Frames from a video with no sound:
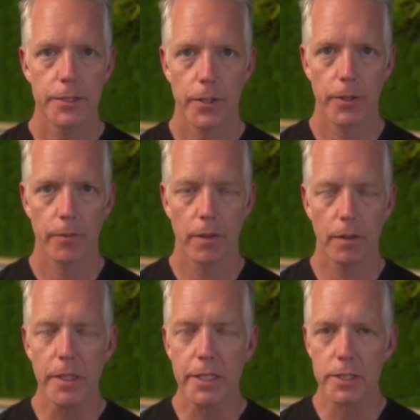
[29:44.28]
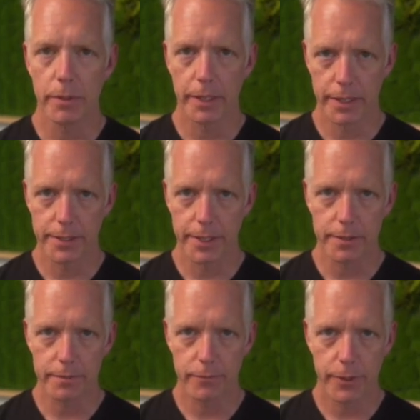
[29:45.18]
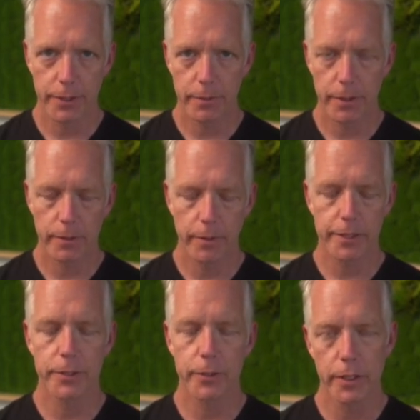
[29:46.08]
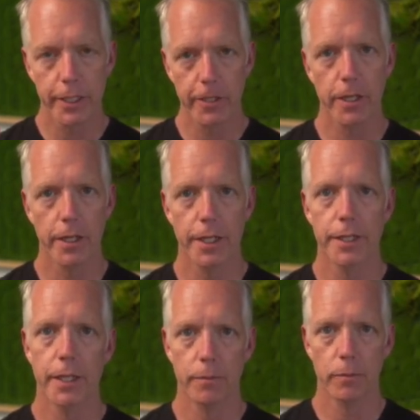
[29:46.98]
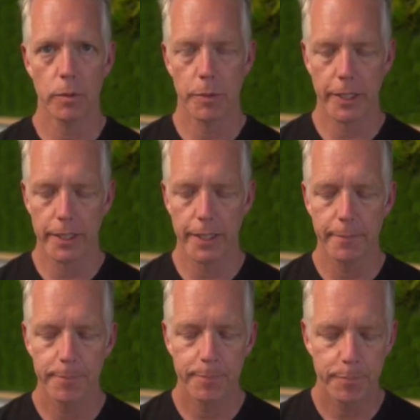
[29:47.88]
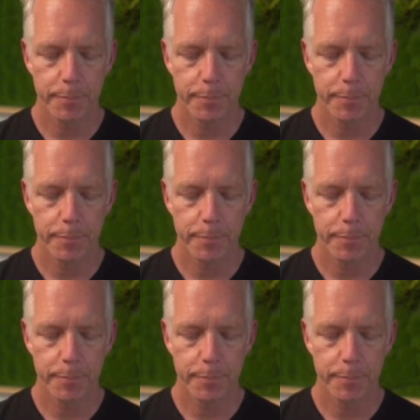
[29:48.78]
So let me just play this section for you really quick so you can hear it, and then we'll break it down.